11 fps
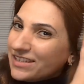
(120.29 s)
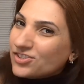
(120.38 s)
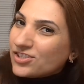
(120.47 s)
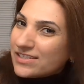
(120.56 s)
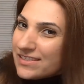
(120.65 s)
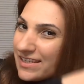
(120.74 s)
it
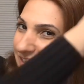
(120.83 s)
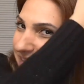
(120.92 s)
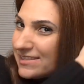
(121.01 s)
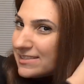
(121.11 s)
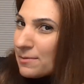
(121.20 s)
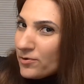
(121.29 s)
just like it
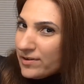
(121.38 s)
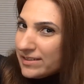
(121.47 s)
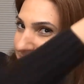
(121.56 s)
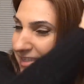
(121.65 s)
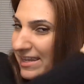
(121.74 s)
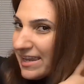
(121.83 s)

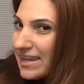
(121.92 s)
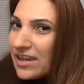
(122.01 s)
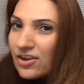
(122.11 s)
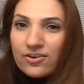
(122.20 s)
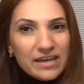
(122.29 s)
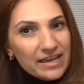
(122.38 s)
separates the
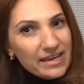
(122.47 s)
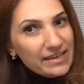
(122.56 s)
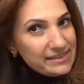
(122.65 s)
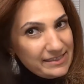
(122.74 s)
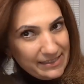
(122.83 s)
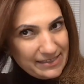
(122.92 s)
hair,
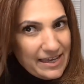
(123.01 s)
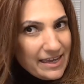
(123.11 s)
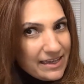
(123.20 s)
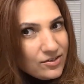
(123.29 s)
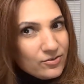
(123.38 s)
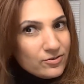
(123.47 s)
it
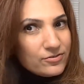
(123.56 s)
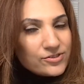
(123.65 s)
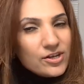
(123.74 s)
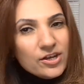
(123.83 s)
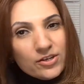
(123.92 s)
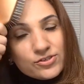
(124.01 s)
detangles.
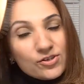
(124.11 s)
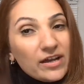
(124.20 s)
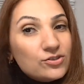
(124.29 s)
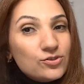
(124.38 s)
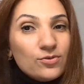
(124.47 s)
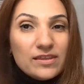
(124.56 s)
So
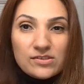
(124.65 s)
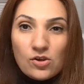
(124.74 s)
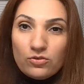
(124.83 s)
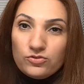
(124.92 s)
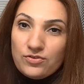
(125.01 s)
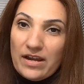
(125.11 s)
I do this
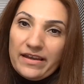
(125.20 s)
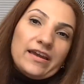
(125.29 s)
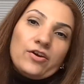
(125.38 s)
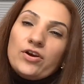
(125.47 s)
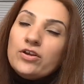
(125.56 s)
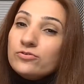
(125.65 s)
on dry
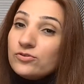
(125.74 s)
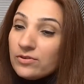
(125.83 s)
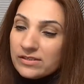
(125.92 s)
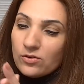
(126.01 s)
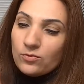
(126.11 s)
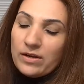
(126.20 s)
hair. I don't do
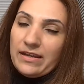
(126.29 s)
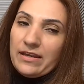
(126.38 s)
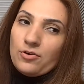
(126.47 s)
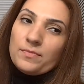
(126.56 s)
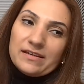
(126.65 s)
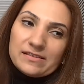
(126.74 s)
this on wet
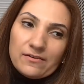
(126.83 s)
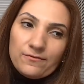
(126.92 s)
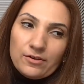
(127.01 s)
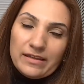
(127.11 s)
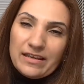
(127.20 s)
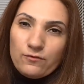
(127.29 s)
hair because I
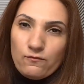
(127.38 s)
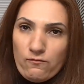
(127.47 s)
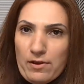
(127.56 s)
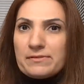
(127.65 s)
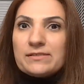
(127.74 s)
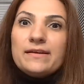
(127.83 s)
feel like it
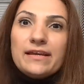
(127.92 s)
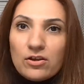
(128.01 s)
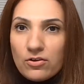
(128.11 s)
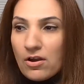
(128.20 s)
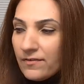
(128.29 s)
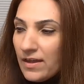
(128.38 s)
rips my
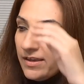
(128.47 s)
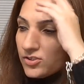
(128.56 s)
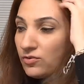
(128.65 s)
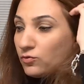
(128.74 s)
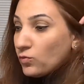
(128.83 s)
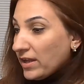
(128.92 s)
hair off.
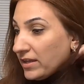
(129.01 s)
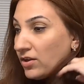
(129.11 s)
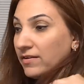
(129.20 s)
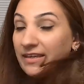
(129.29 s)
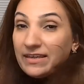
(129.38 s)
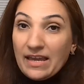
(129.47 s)
So on wet
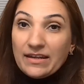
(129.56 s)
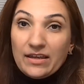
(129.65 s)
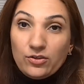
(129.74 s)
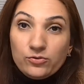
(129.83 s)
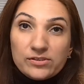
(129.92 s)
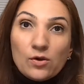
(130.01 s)
hair, again,
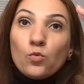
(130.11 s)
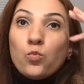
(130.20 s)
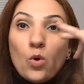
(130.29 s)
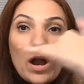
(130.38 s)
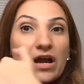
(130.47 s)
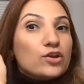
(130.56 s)
I use a
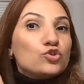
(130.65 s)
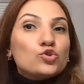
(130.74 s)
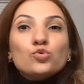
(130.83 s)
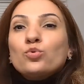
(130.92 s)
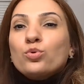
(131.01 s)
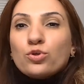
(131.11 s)
wide
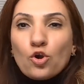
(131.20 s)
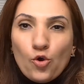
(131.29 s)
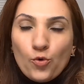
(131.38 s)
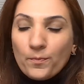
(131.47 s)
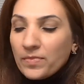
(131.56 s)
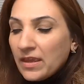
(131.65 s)
tooth
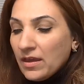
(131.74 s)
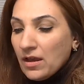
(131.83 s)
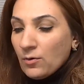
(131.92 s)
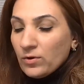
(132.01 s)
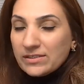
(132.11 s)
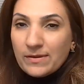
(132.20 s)
comb.
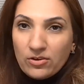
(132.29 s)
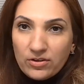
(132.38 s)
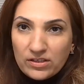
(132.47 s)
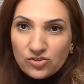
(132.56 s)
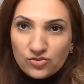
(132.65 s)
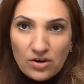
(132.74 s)
Once my hair
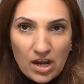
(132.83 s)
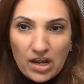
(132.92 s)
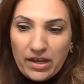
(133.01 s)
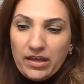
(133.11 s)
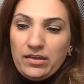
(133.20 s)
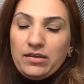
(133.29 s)
gets
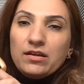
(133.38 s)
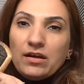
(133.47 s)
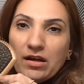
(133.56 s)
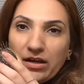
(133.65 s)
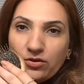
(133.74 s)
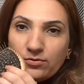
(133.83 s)
dry,
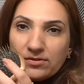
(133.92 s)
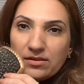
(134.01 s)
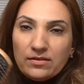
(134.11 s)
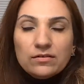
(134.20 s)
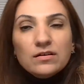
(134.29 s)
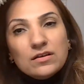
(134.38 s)
I use
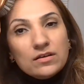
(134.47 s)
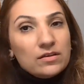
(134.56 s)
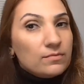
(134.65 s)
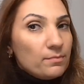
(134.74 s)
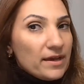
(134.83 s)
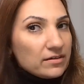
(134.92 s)
the
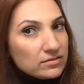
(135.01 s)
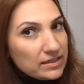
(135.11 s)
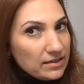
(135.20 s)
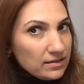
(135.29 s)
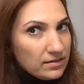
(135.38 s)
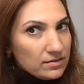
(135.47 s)
metally